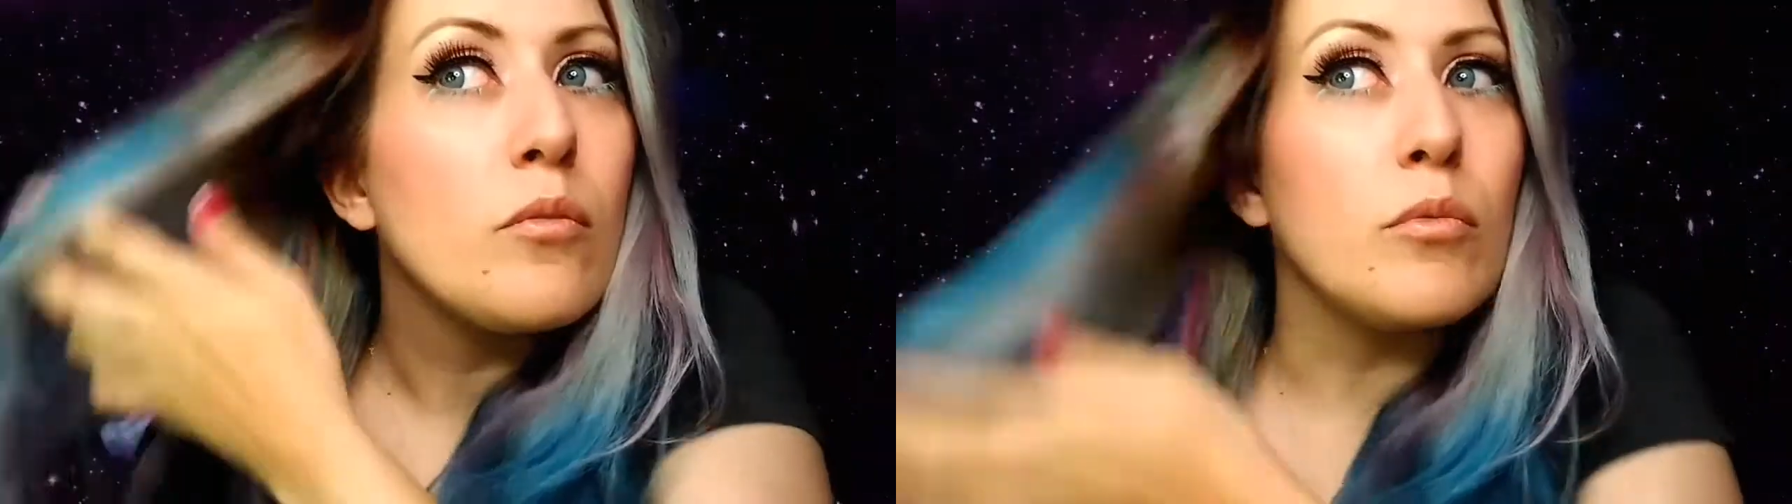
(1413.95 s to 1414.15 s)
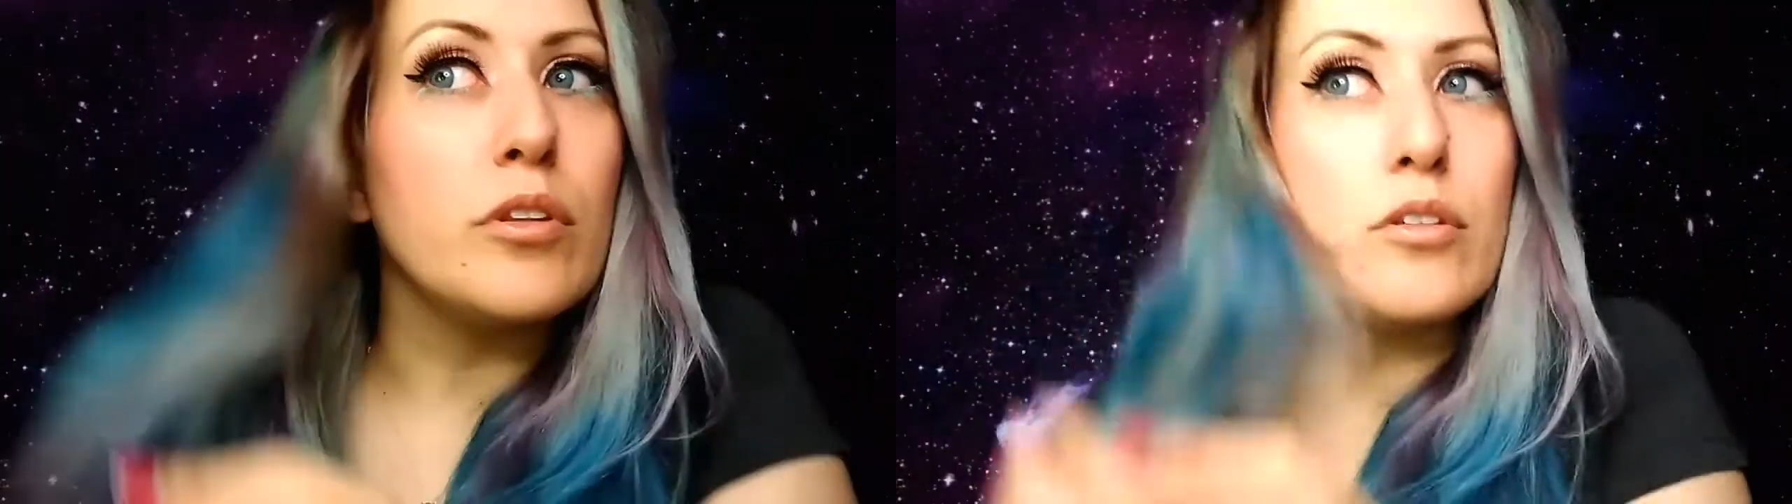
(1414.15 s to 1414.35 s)

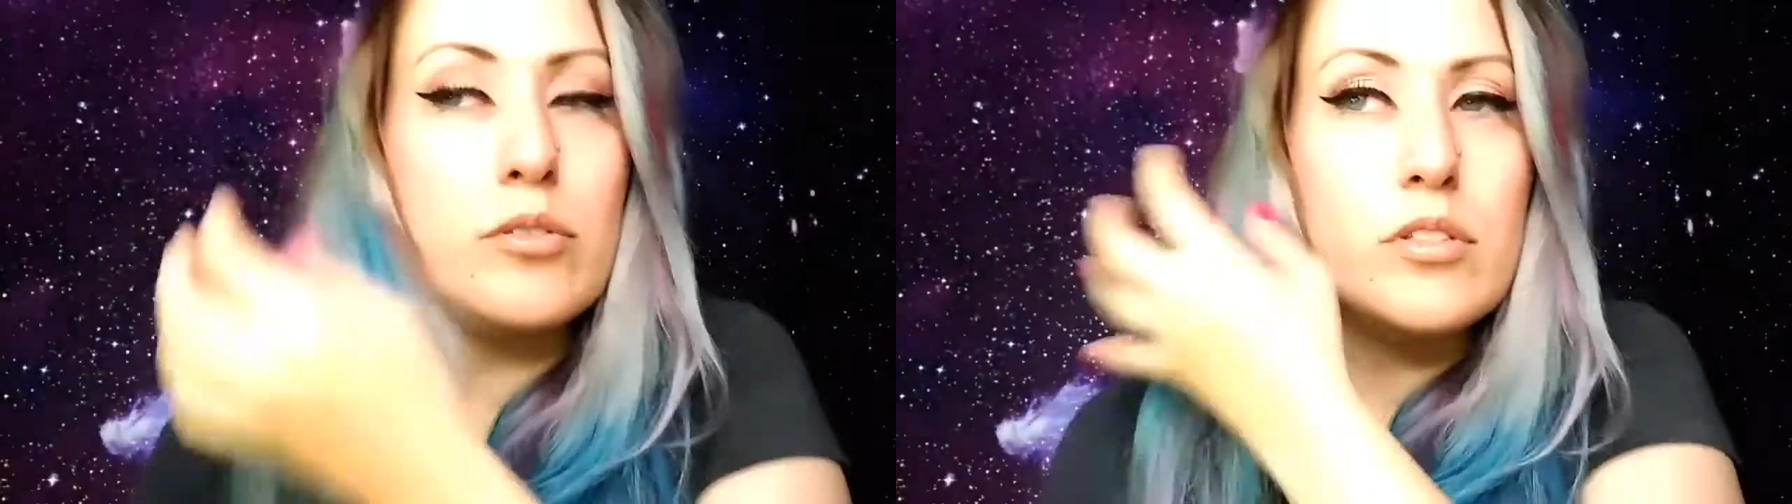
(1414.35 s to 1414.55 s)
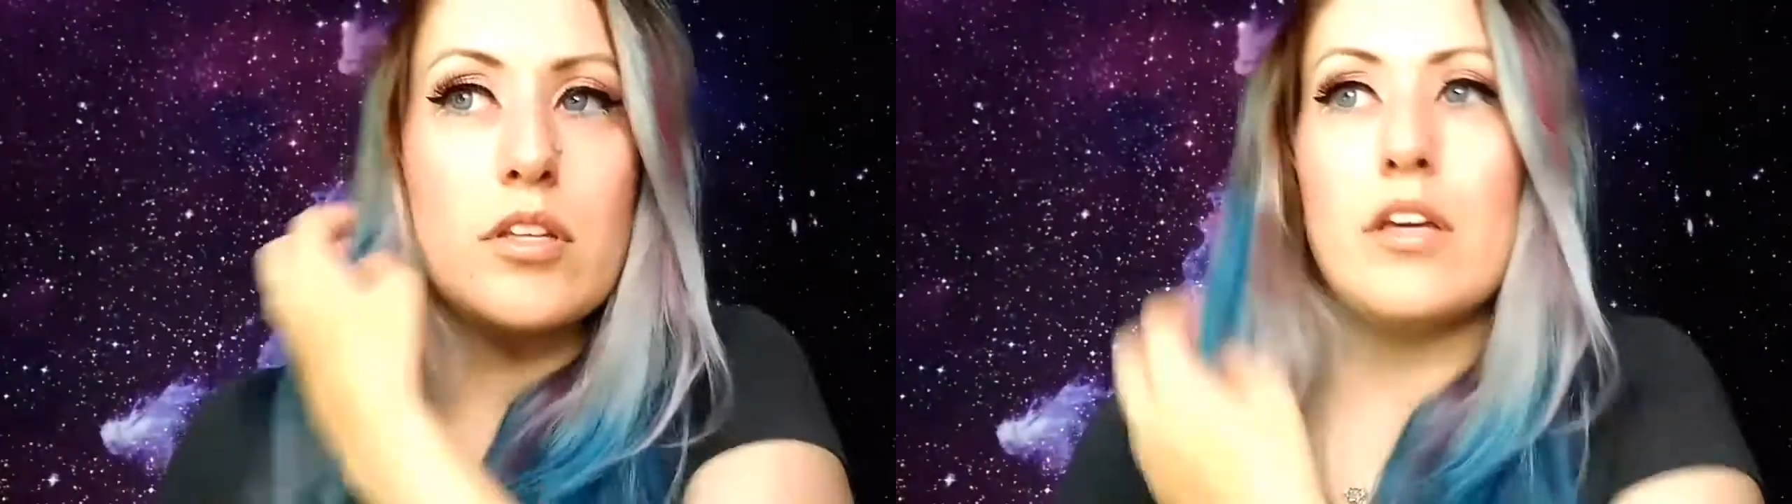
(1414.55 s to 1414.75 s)
with those